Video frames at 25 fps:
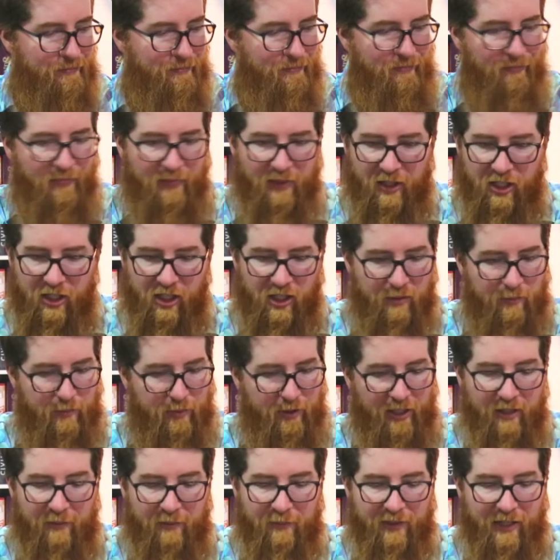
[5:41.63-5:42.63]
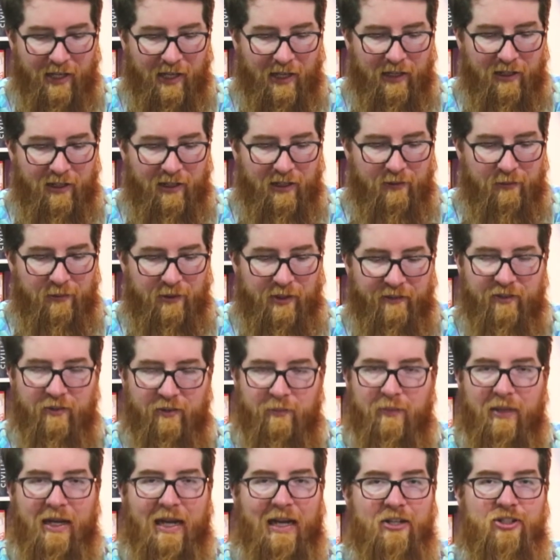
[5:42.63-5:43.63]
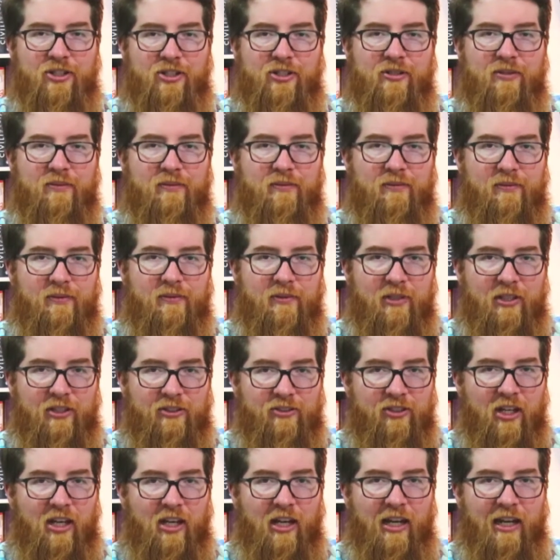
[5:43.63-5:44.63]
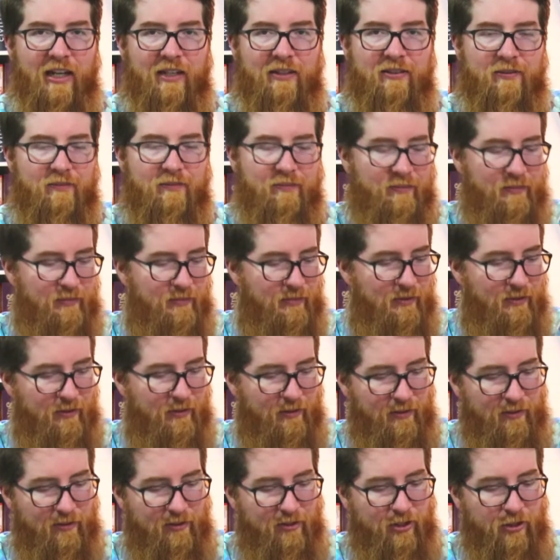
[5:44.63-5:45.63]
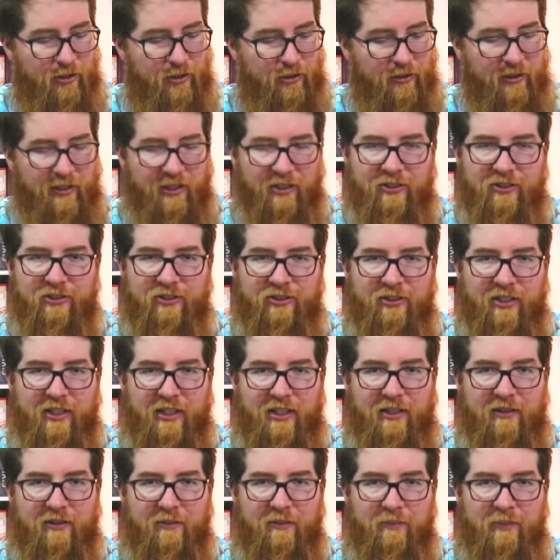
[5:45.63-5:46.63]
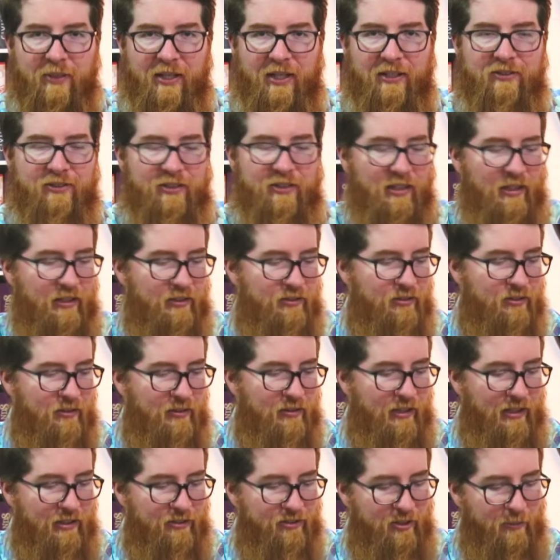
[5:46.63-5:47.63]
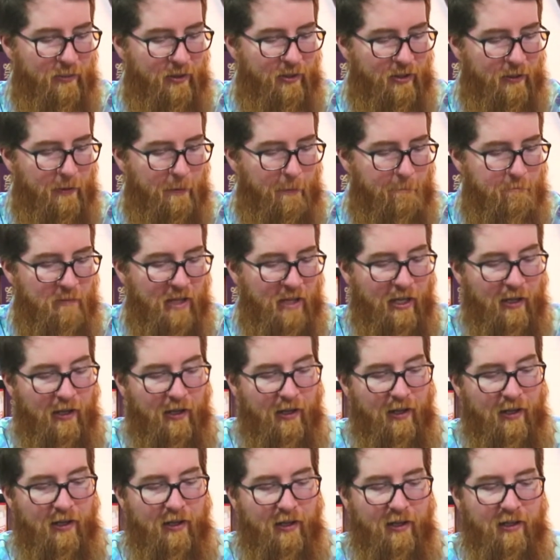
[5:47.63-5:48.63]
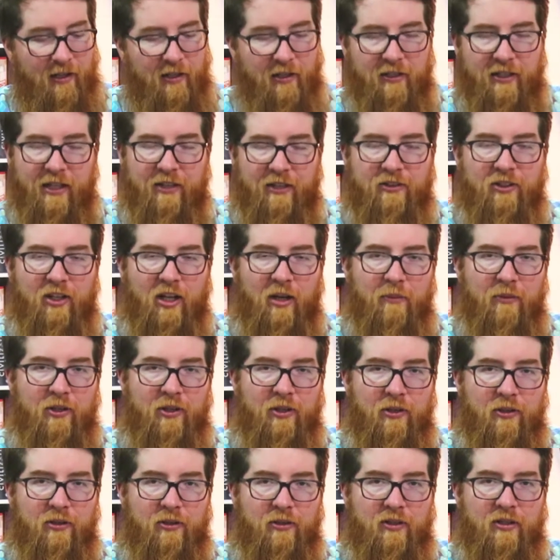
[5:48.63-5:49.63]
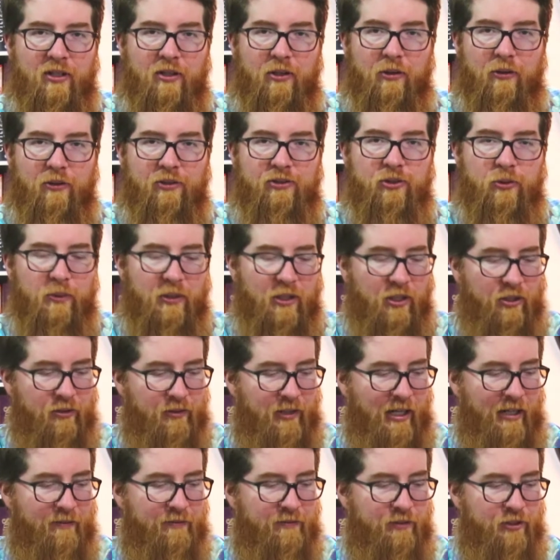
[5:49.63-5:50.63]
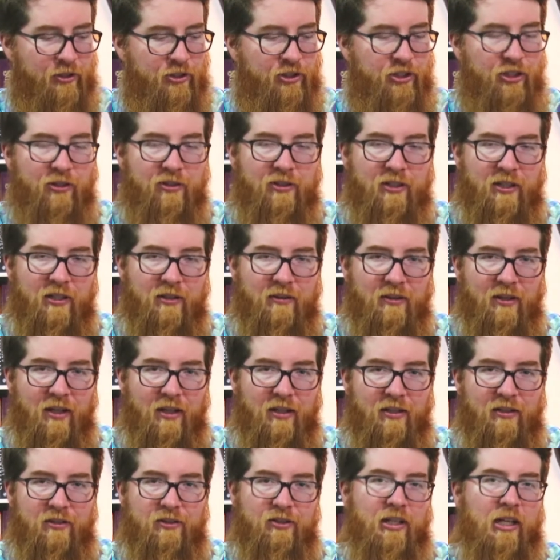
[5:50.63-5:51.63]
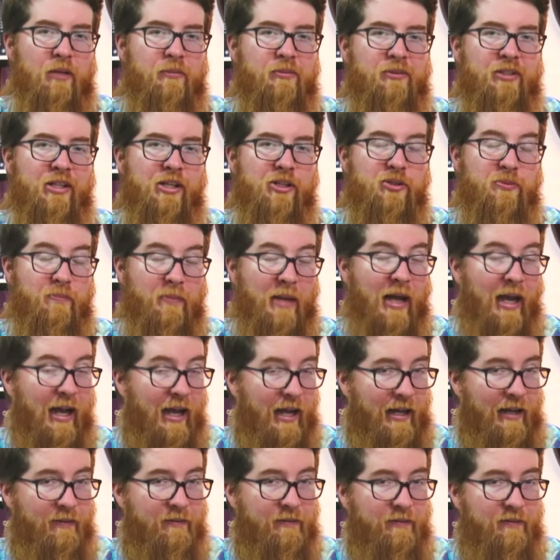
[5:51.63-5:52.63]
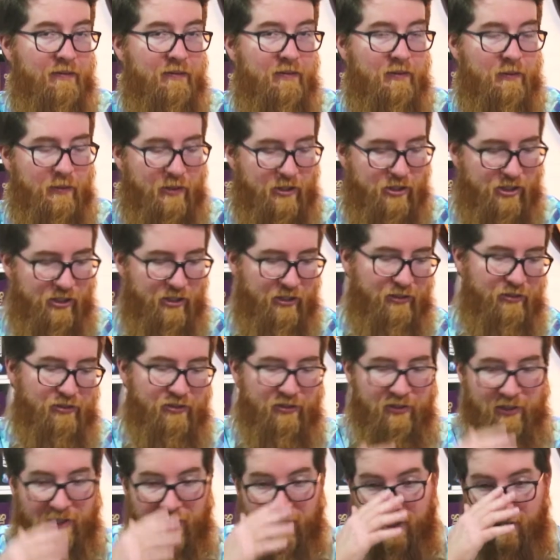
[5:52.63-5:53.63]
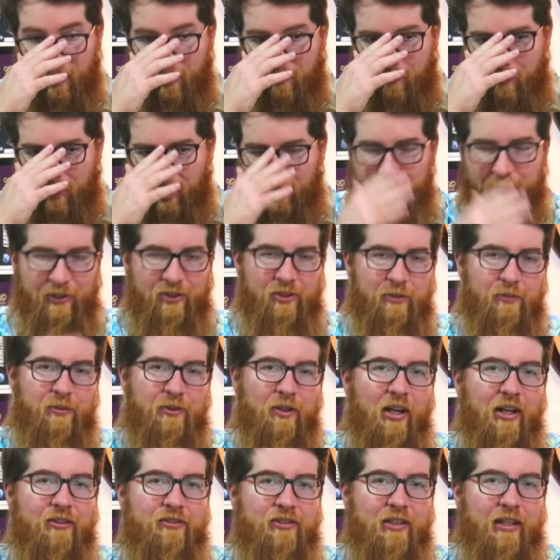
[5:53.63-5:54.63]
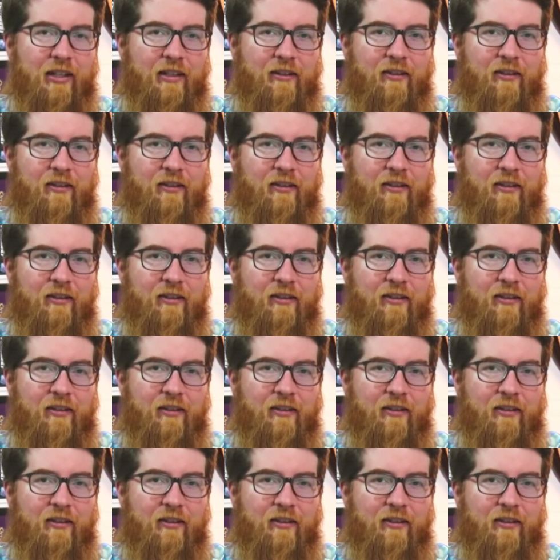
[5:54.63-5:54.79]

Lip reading: You're putting them together when you have to match a side to an existing piece that's similar. Kingdomino can also work great for children to help teach math, which is possibly surprising.